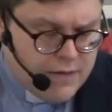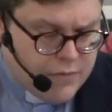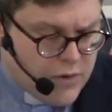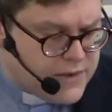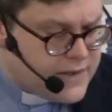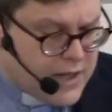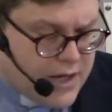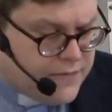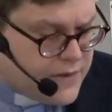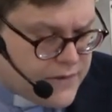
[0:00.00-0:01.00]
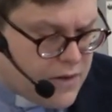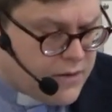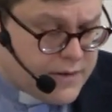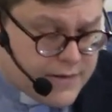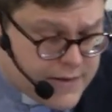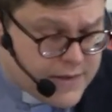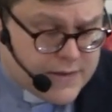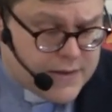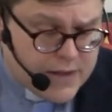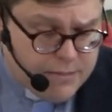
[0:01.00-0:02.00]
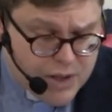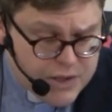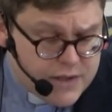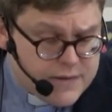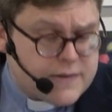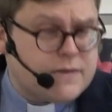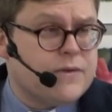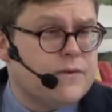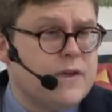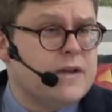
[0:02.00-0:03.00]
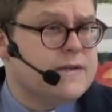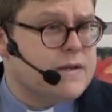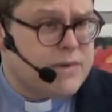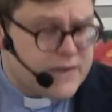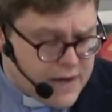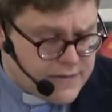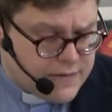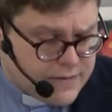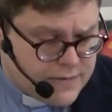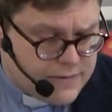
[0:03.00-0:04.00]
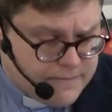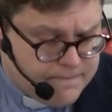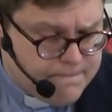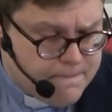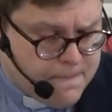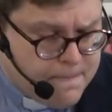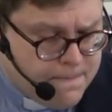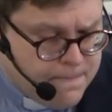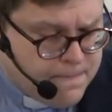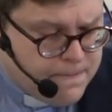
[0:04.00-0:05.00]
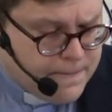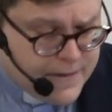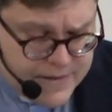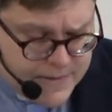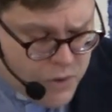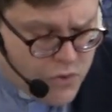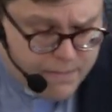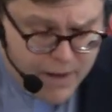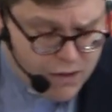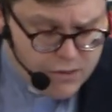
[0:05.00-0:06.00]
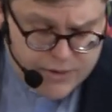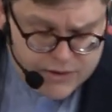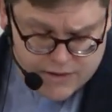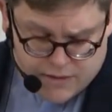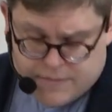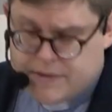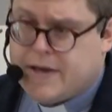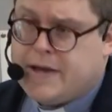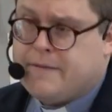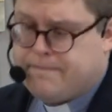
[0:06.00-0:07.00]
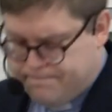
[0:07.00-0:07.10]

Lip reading: for one's life does not consist in the abundance of the things he possesses." Then he spoke a parable to them, saying,